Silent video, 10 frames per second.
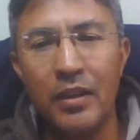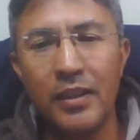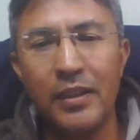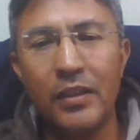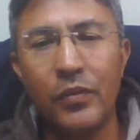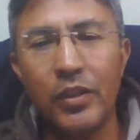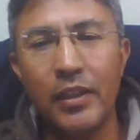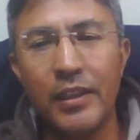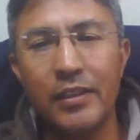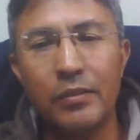then
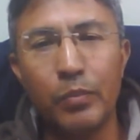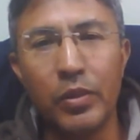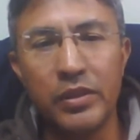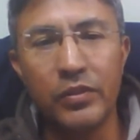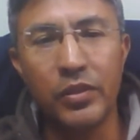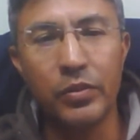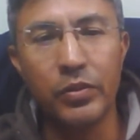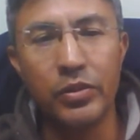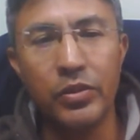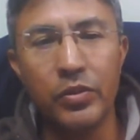definitely he is positive
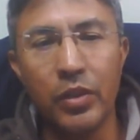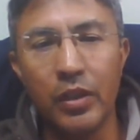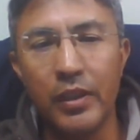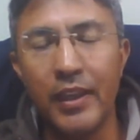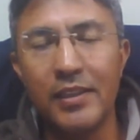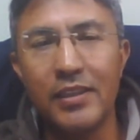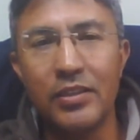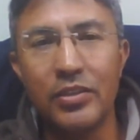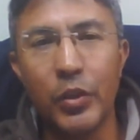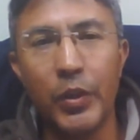towards you, unless he
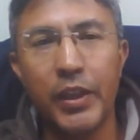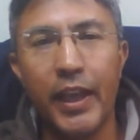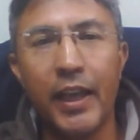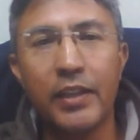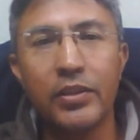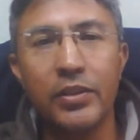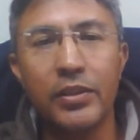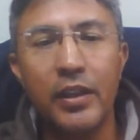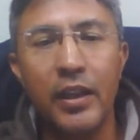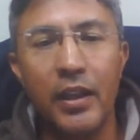is a great
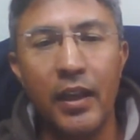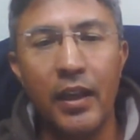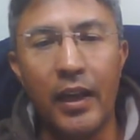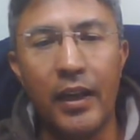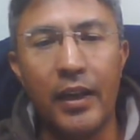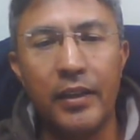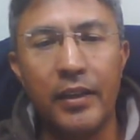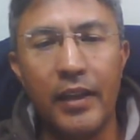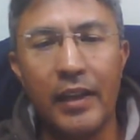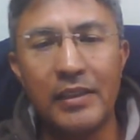actor
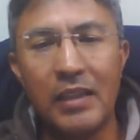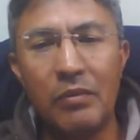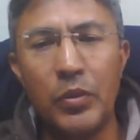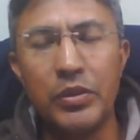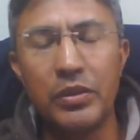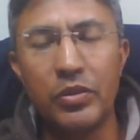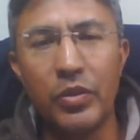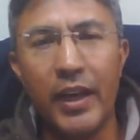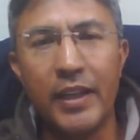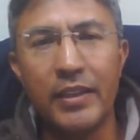and has every reason to
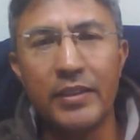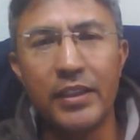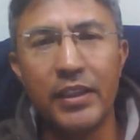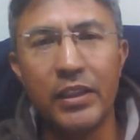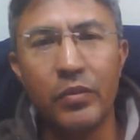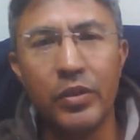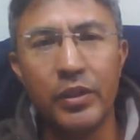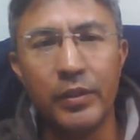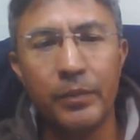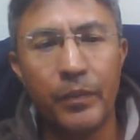hide his negativity.